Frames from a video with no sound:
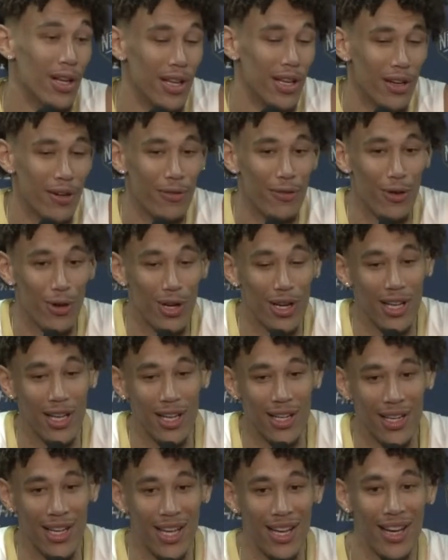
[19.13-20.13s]
Year four,
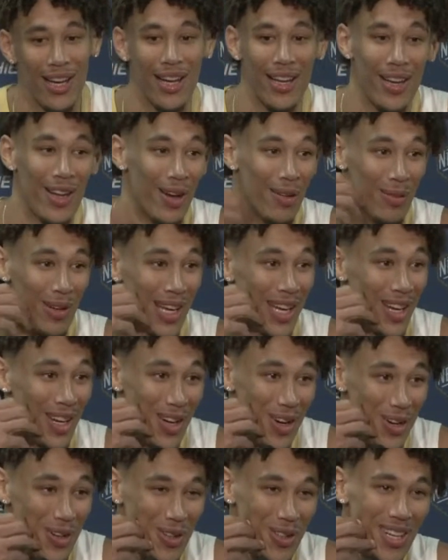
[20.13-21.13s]
yeah, now. I know I'm getting
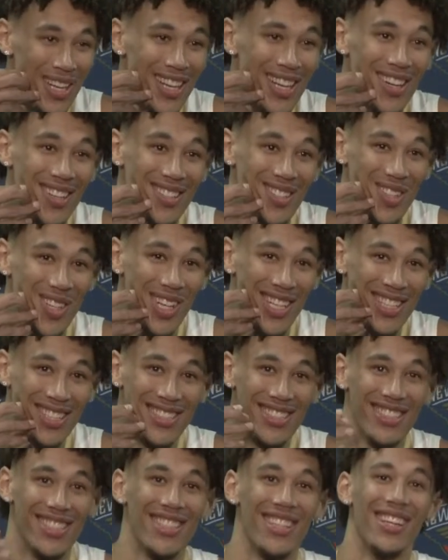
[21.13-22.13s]
old now. It's
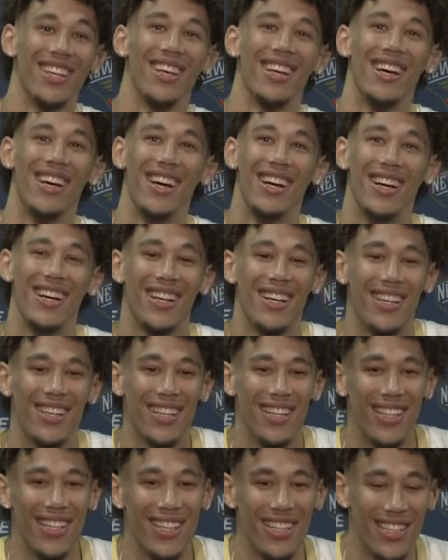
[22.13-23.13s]
crazy. What's it just
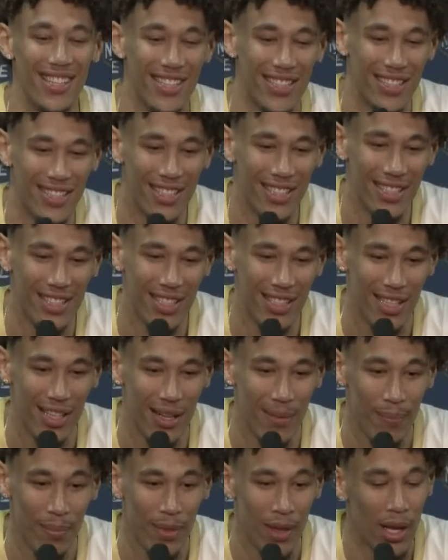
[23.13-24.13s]
been like just getting ready for this
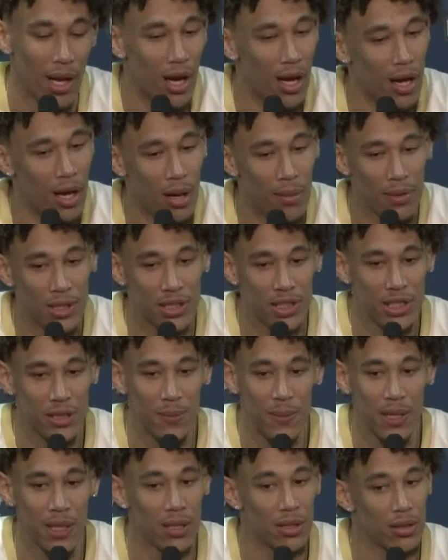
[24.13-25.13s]
season? It's
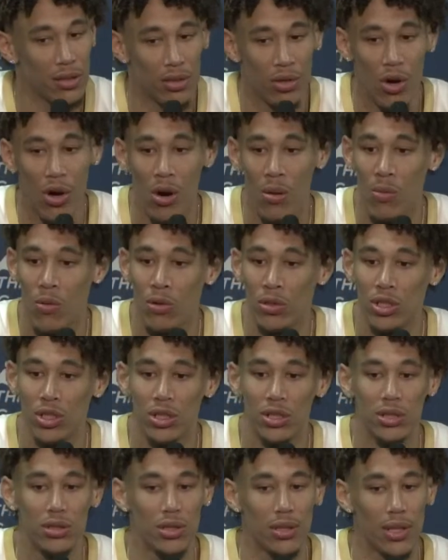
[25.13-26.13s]
just been normal.
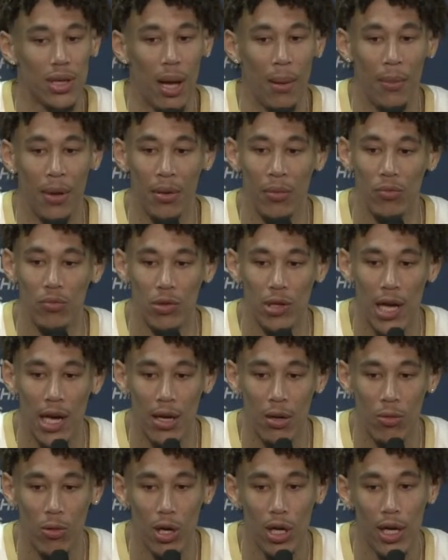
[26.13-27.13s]
Just, I mean, a
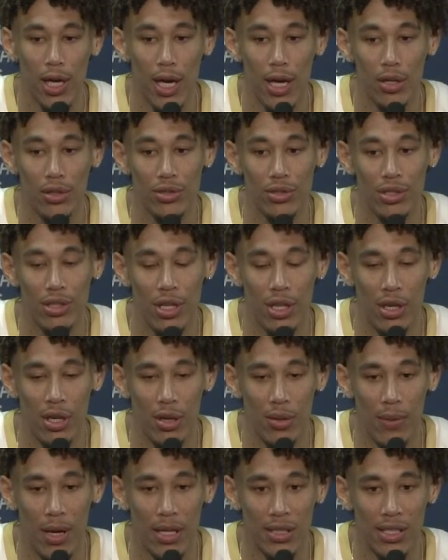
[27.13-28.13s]
lot of workouts.
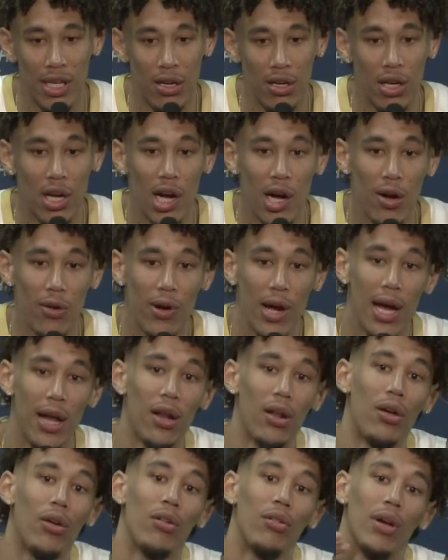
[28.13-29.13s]
I was out in
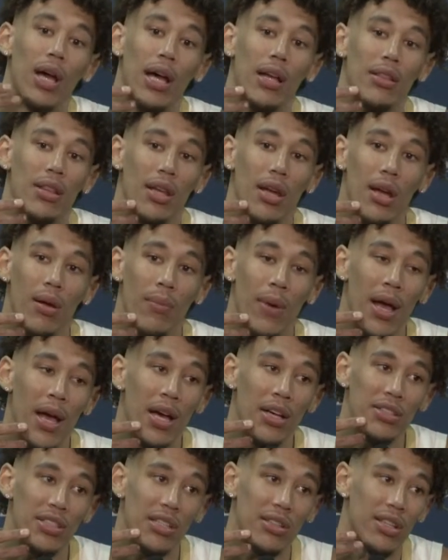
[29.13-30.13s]
Colorado out there at my
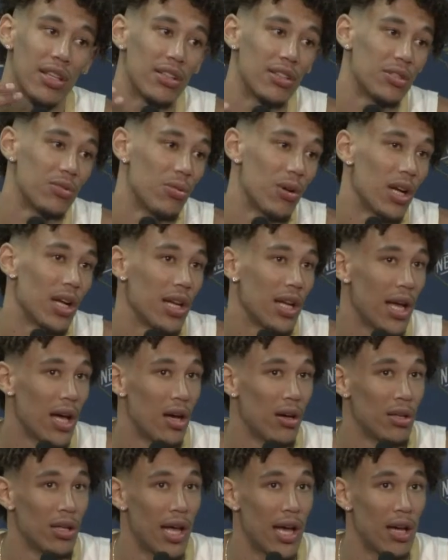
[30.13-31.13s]
house out there just working
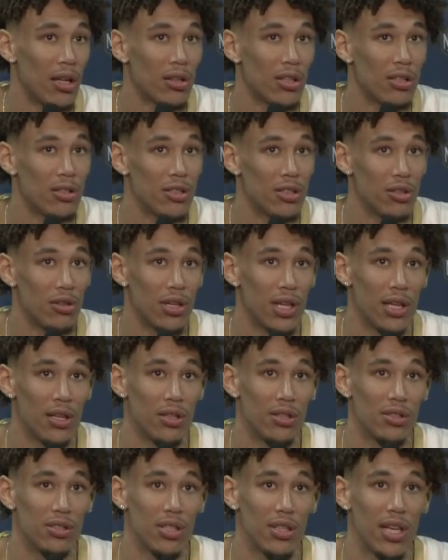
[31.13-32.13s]
out in the altitude,
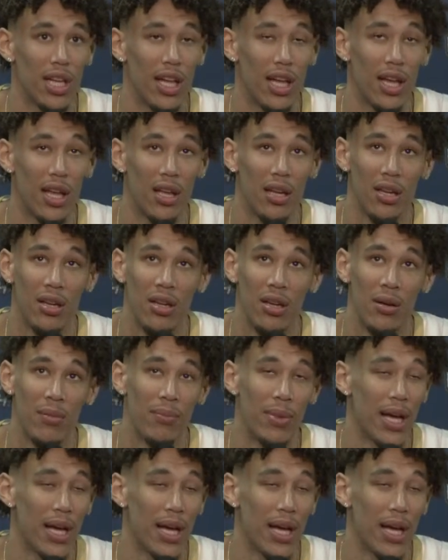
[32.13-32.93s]
getting used to that.